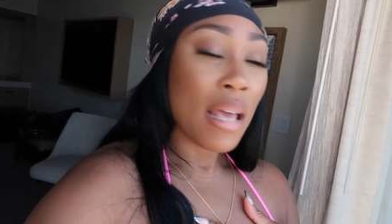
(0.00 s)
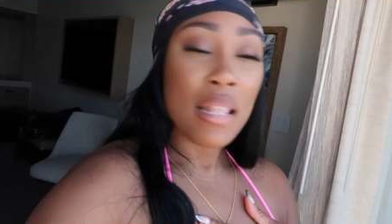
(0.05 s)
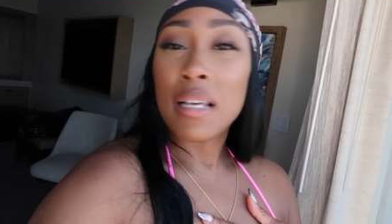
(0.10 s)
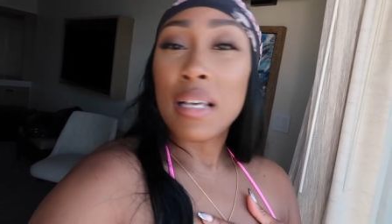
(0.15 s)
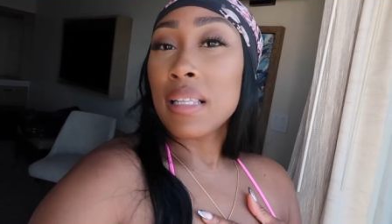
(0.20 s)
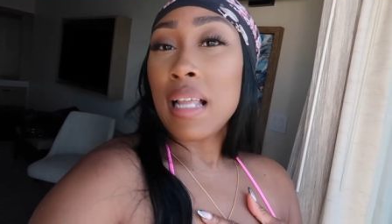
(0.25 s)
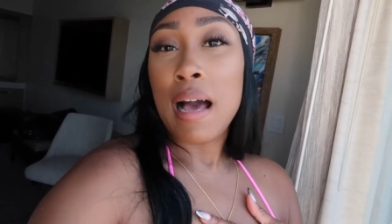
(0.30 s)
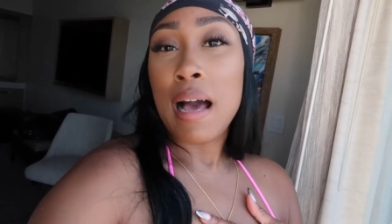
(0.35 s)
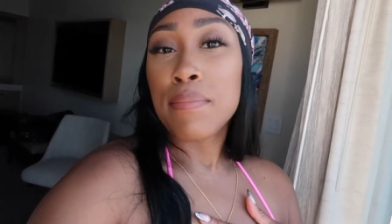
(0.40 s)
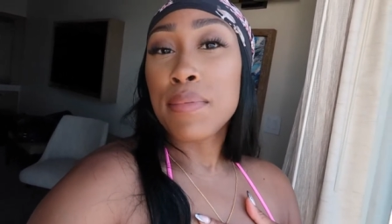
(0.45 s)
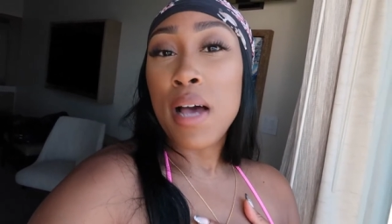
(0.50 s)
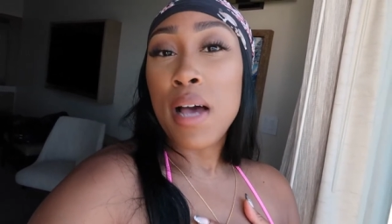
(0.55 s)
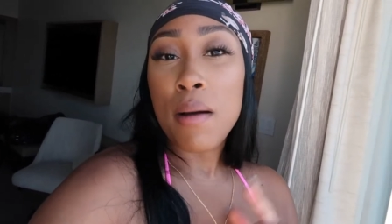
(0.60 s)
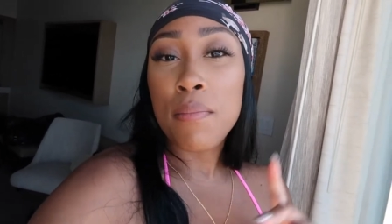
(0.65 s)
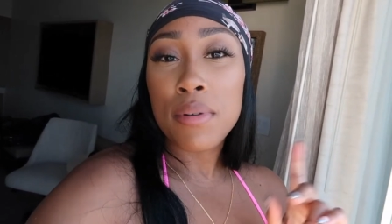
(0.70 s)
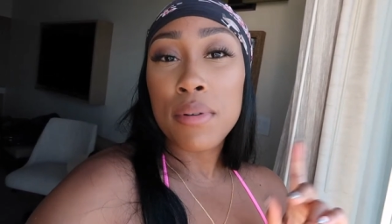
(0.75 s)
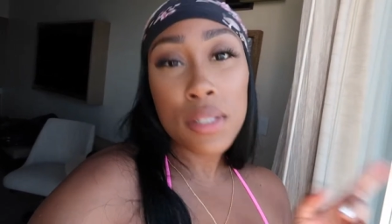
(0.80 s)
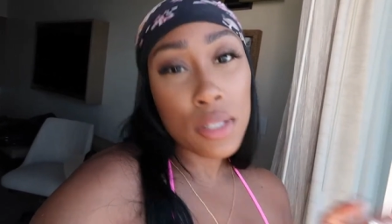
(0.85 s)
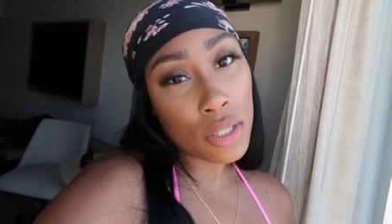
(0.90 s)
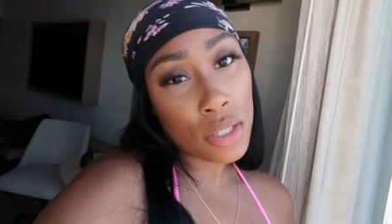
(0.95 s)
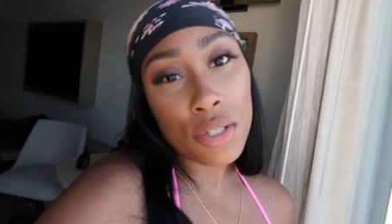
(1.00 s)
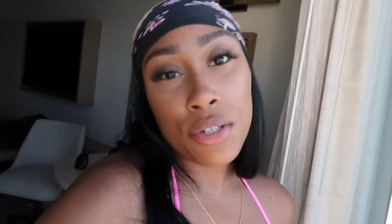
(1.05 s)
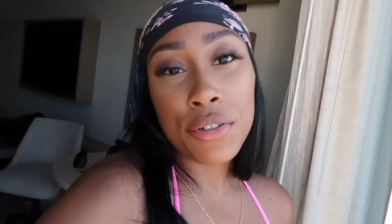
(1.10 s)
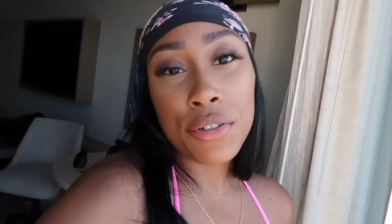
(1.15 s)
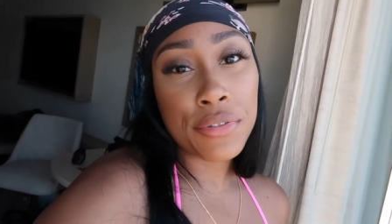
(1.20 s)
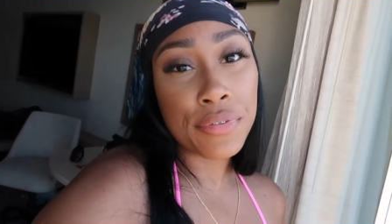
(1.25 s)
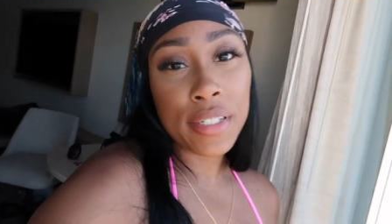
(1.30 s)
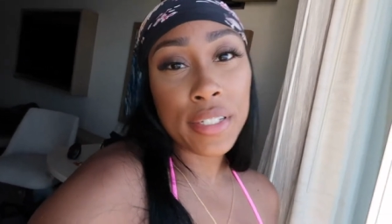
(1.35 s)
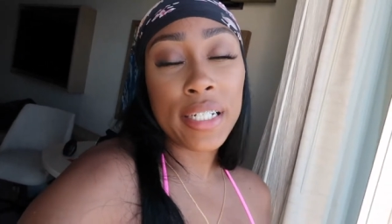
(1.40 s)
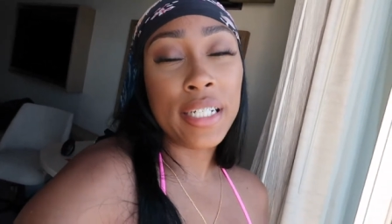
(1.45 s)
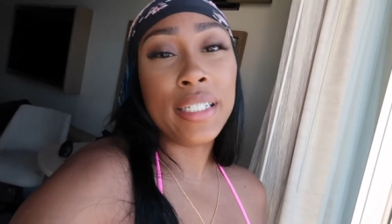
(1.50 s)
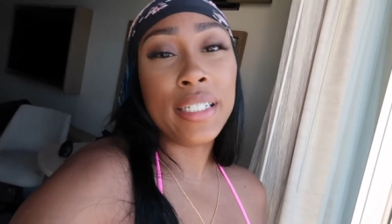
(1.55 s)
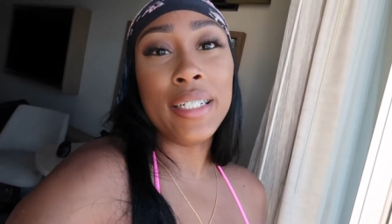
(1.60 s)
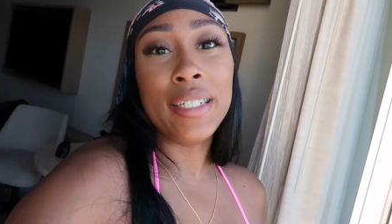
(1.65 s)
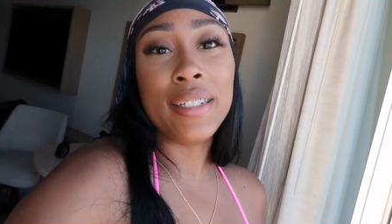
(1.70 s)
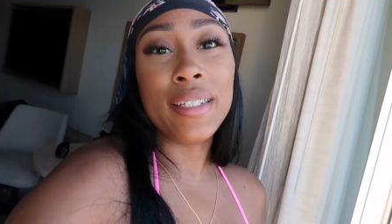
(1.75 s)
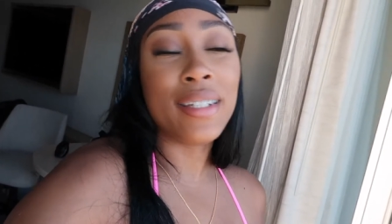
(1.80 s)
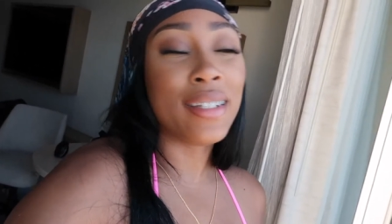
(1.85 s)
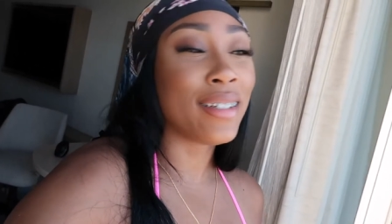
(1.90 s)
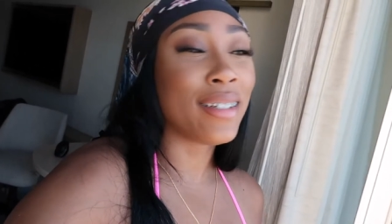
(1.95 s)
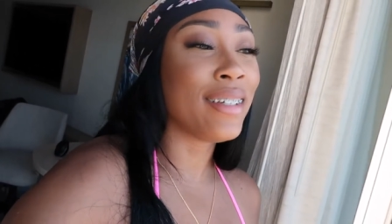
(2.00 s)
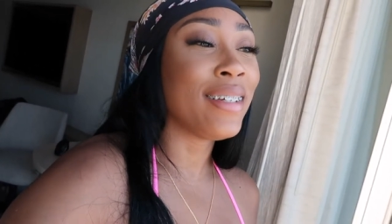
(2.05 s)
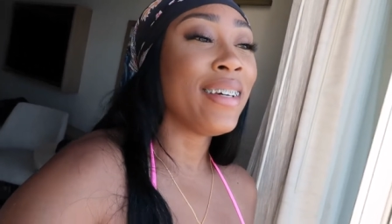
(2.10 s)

the laptop was gonna overheat